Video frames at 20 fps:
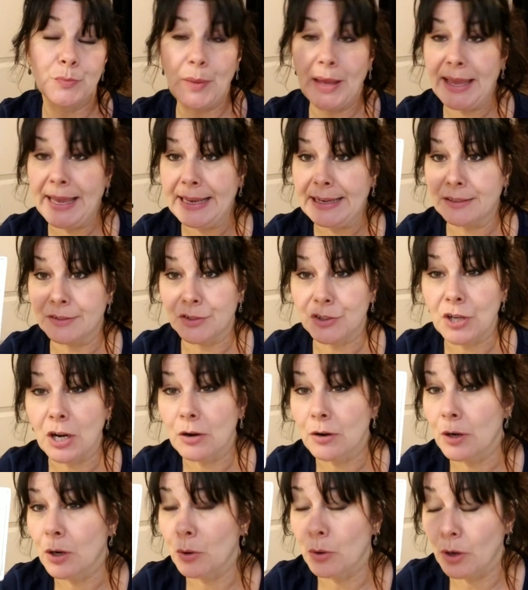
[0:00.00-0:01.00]
pain,
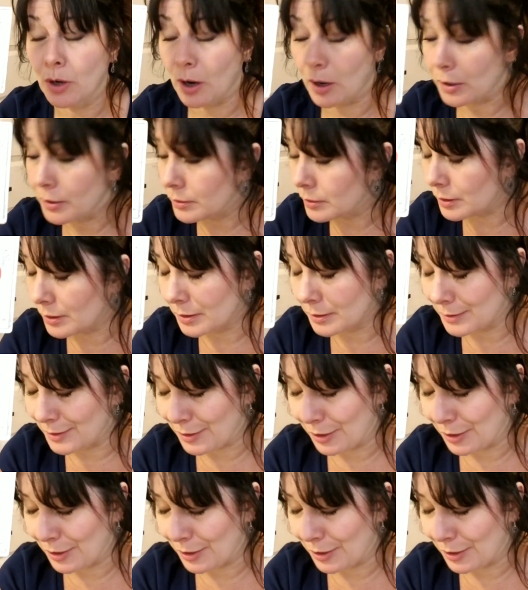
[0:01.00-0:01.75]
sorrow, Garth,